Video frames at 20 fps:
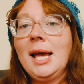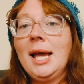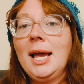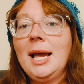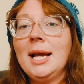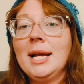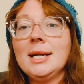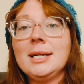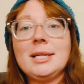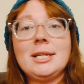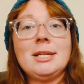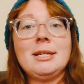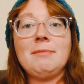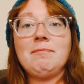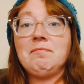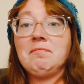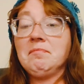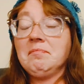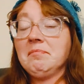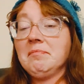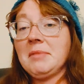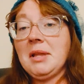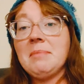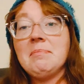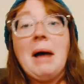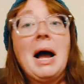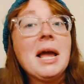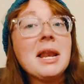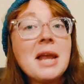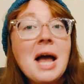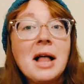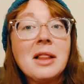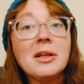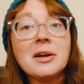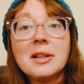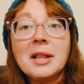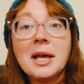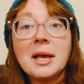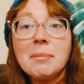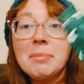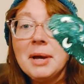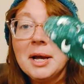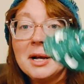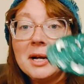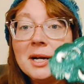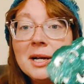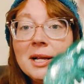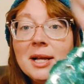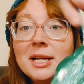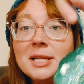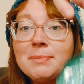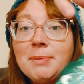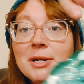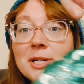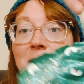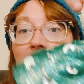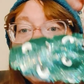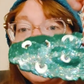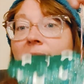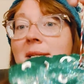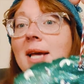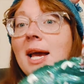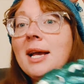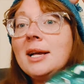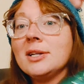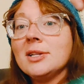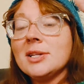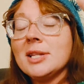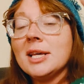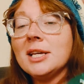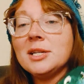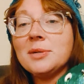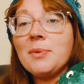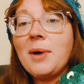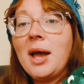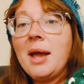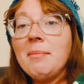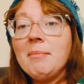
It might not look like a pickle, especially when it dangles this way.